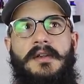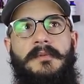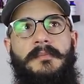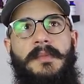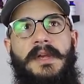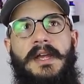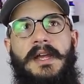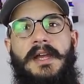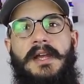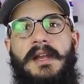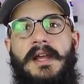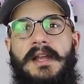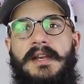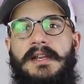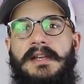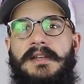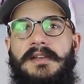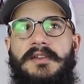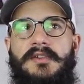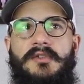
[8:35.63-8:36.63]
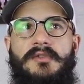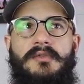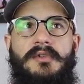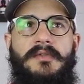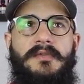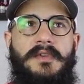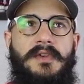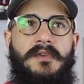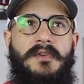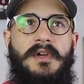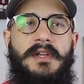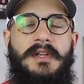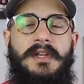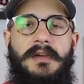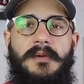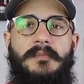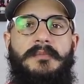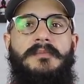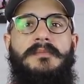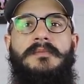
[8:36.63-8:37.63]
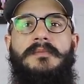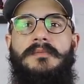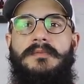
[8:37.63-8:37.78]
man, I need to do a review on them.